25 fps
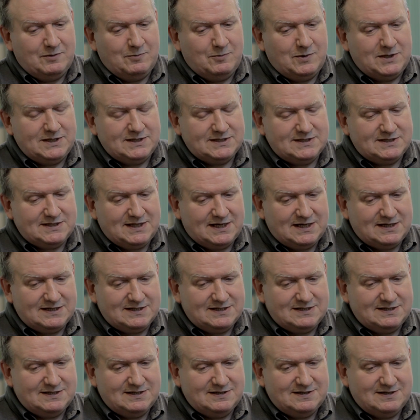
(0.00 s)
once
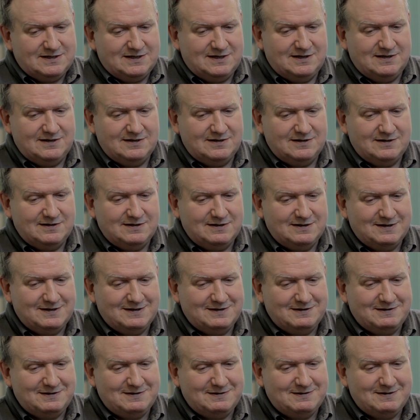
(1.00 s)
that
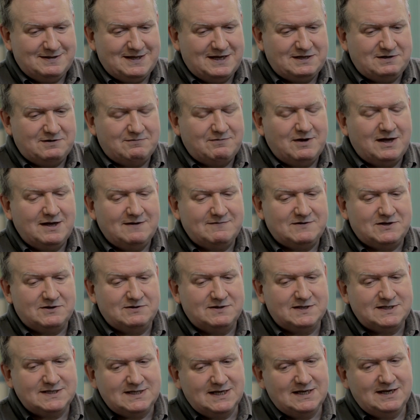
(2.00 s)
they'd arrived on
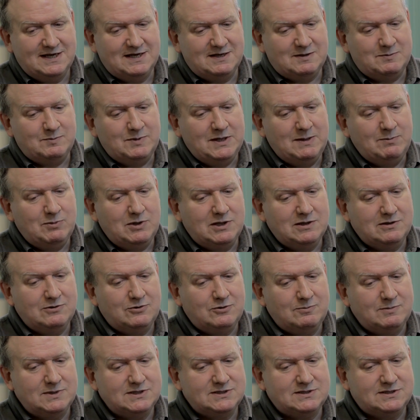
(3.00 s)
the scene, people
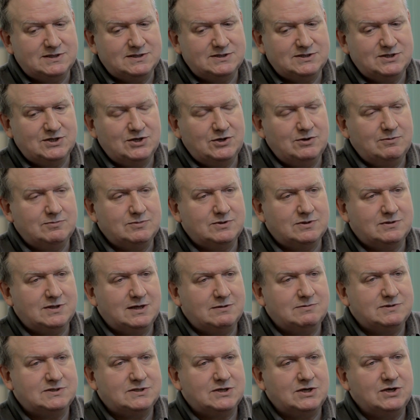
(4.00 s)
almost assumed that
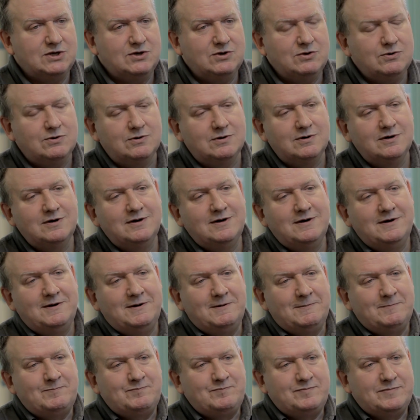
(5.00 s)
there was a cure.
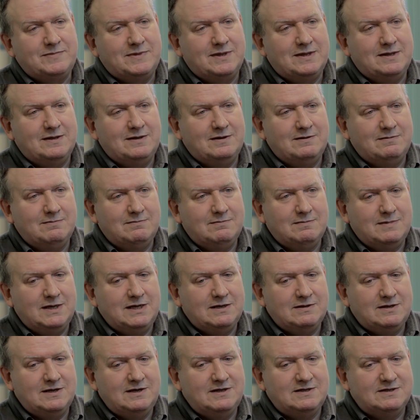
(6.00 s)

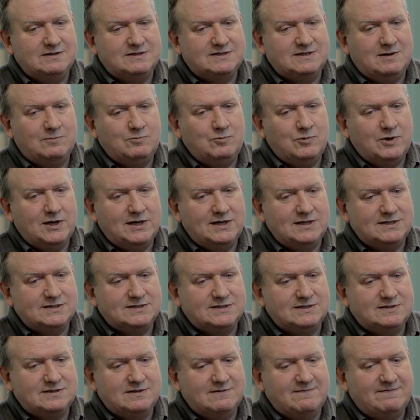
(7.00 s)
In some
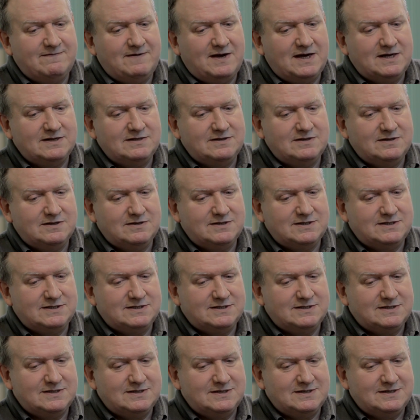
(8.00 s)
ways, the fact
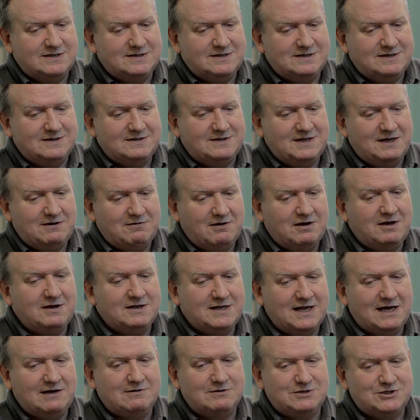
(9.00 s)
that there are
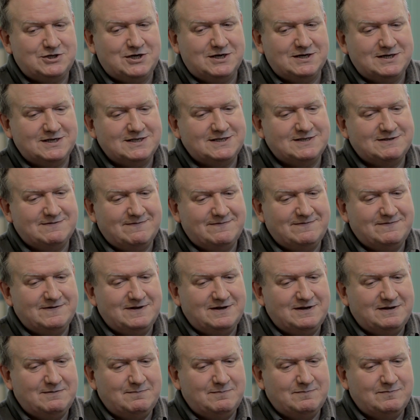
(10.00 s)
now drugs
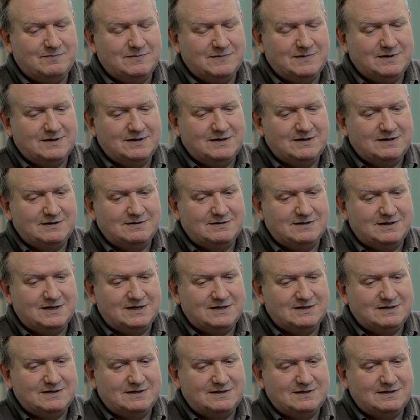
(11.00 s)
that